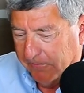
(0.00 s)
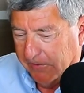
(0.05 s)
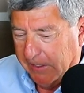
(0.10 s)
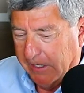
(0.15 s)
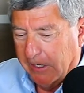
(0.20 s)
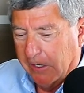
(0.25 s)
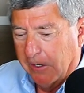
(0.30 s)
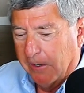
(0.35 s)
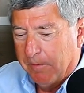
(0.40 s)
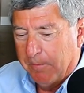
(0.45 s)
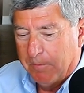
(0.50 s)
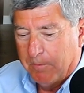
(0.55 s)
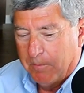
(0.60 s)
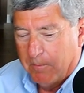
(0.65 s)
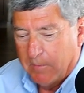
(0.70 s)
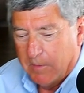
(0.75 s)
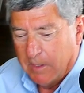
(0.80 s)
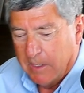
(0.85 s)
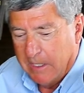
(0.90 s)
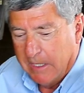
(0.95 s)
of there
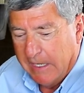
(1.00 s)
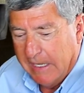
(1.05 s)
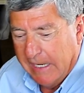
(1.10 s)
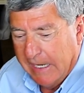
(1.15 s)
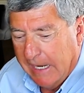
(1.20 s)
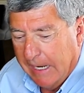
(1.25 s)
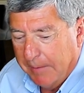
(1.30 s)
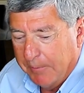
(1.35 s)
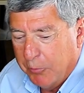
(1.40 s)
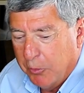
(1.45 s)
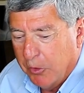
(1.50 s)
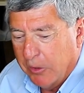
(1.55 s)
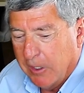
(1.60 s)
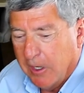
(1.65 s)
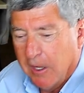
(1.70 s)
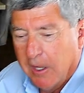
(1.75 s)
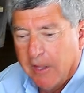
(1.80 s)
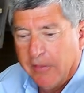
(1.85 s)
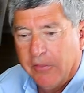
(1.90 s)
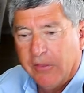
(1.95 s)
and put
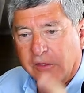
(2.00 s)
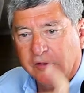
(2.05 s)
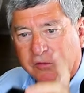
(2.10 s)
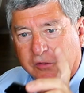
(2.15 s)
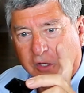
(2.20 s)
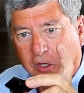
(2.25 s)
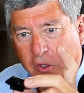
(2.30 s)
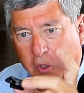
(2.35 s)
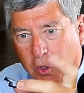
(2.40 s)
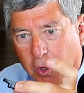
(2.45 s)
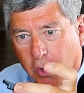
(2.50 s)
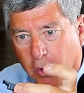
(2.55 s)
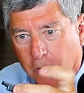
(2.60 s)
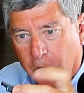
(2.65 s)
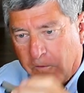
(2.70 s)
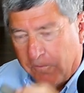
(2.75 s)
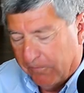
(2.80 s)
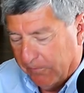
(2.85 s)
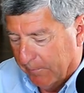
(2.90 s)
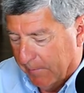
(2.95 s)
on this
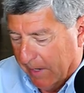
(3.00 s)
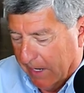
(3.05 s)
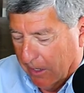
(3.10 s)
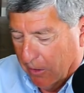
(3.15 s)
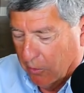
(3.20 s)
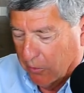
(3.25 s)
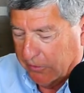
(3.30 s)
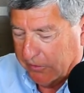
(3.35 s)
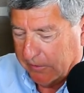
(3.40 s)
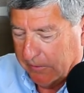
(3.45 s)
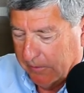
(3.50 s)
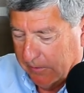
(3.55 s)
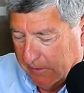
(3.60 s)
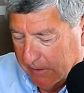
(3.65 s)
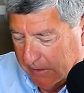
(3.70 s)
curved mount.